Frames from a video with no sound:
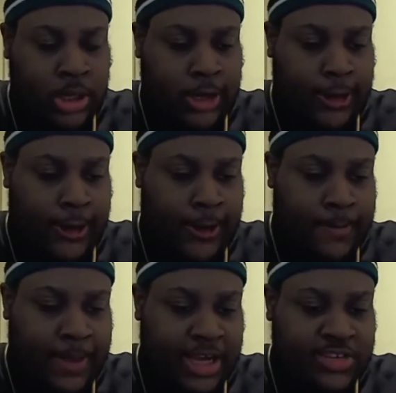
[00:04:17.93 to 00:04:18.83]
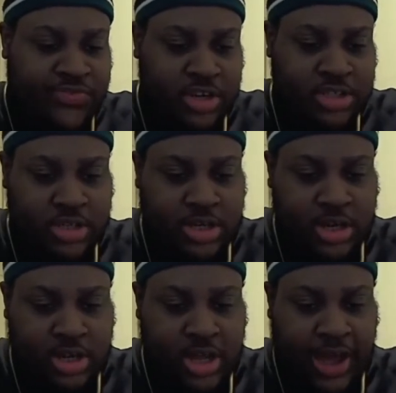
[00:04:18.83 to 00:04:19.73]
Has
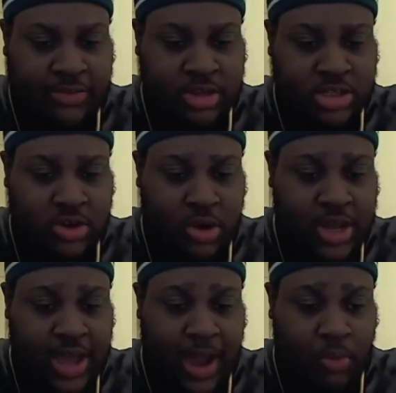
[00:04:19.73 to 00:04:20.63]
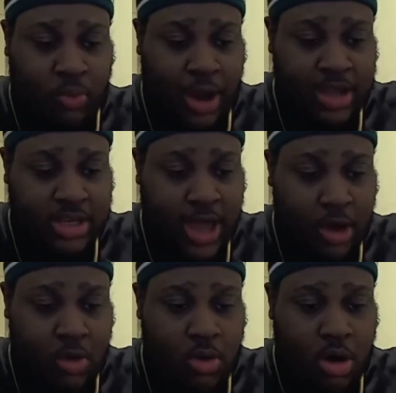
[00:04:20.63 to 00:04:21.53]
versatility after starting at right
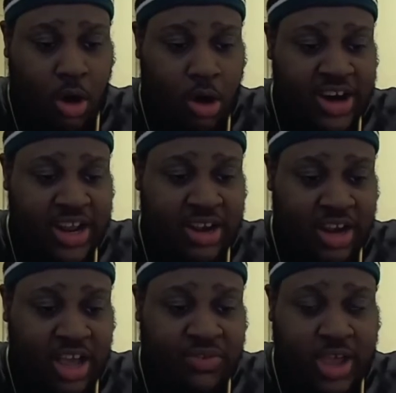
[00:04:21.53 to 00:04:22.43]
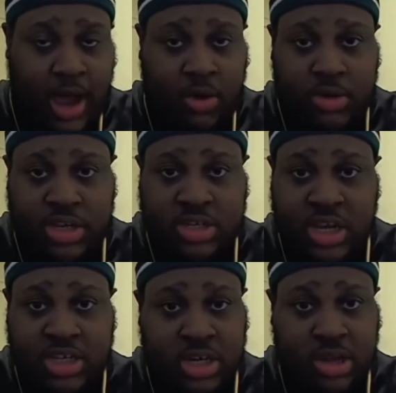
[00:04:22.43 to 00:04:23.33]
tackle, guard, and left tackle. This
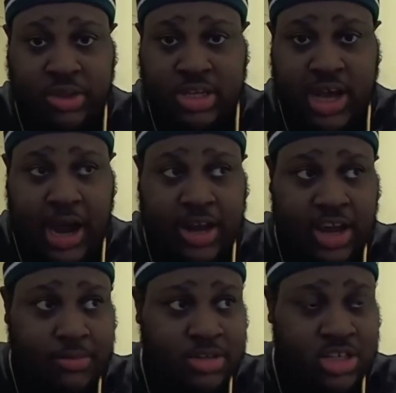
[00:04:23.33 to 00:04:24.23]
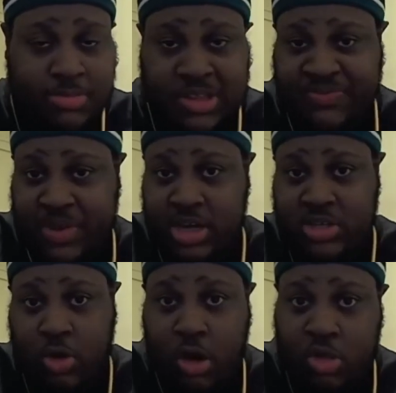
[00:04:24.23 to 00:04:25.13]
nigga's another Todd Harris. This motherfucker
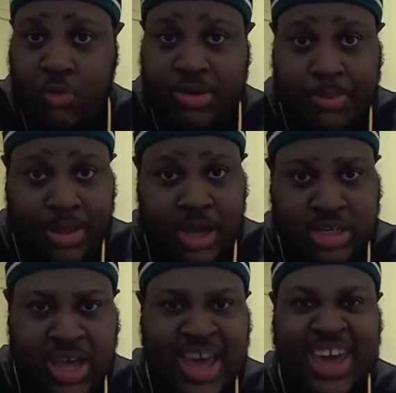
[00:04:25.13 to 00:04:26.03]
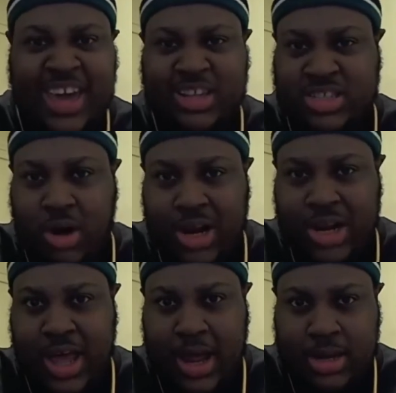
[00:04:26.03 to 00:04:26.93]
is all over the place. He can start
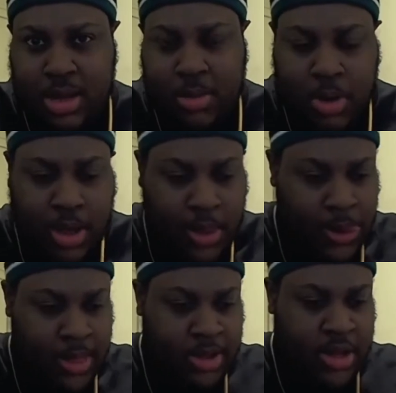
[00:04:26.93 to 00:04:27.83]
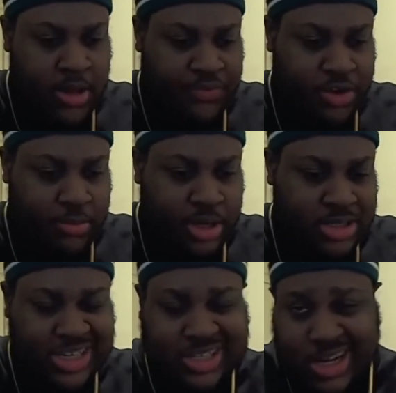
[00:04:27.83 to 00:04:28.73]
any goddamn way. You feel me?
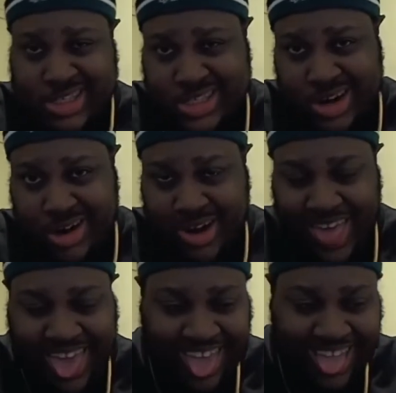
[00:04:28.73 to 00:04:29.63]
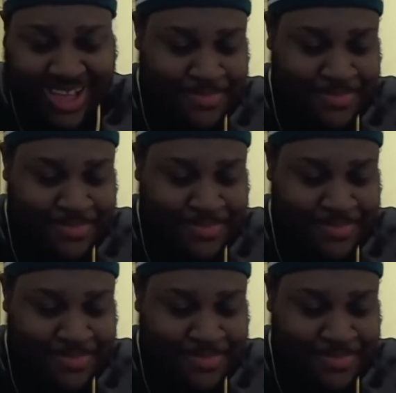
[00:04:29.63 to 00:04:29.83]
Just not center. But